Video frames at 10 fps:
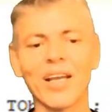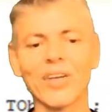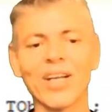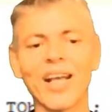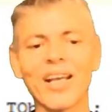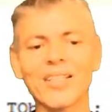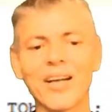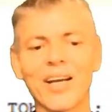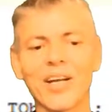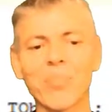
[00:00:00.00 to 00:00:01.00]
and on the
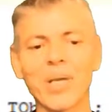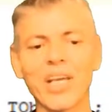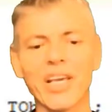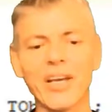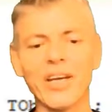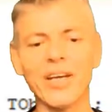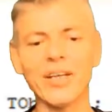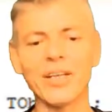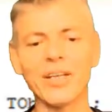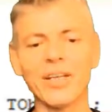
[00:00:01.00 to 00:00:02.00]
next line
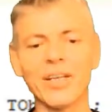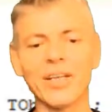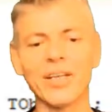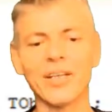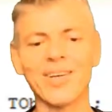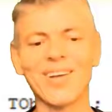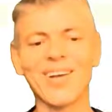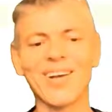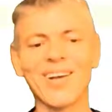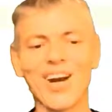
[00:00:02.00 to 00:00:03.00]
begin.
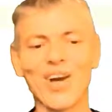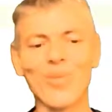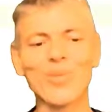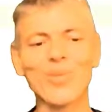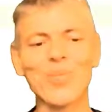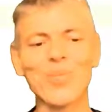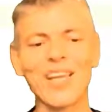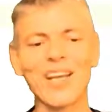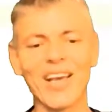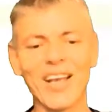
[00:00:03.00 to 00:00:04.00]
Go between
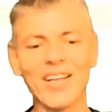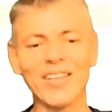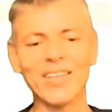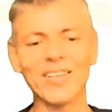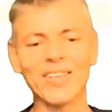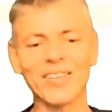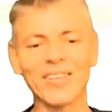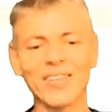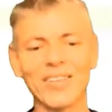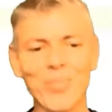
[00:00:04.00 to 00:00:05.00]
begin and end.
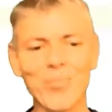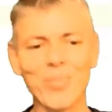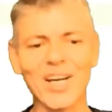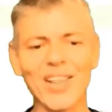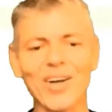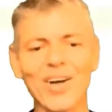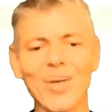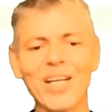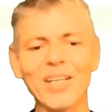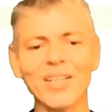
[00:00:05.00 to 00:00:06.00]
Type another
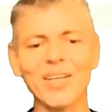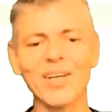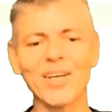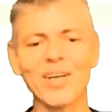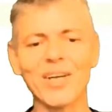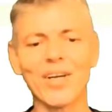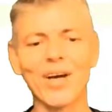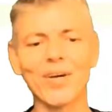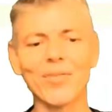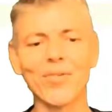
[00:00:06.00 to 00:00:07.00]
comment.
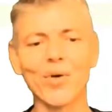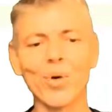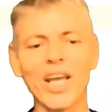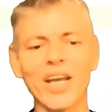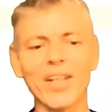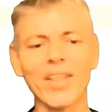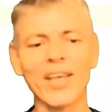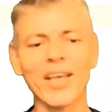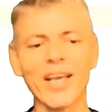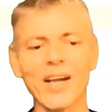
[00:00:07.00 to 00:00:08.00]
Code for
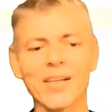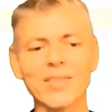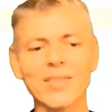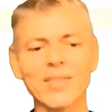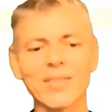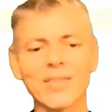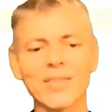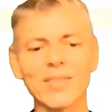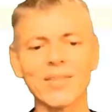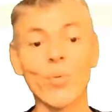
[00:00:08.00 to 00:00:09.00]
anything else.
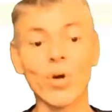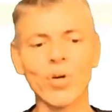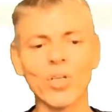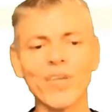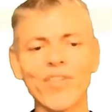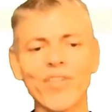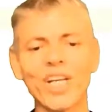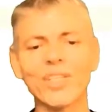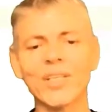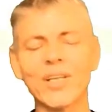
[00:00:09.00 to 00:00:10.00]
We will also
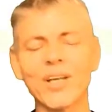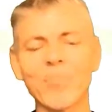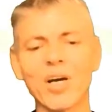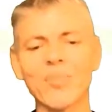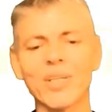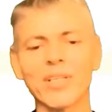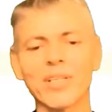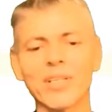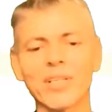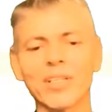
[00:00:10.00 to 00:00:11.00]
finish this in a
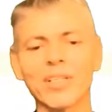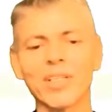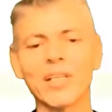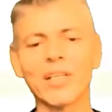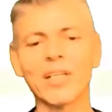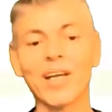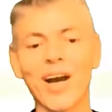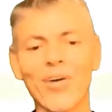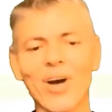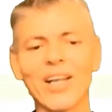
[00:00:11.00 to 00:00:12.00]
moment.
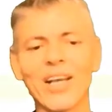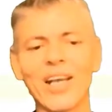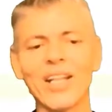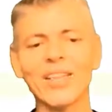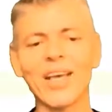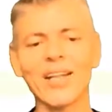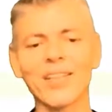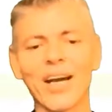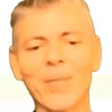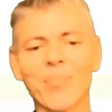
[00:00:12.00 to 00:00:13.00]
Go under Int and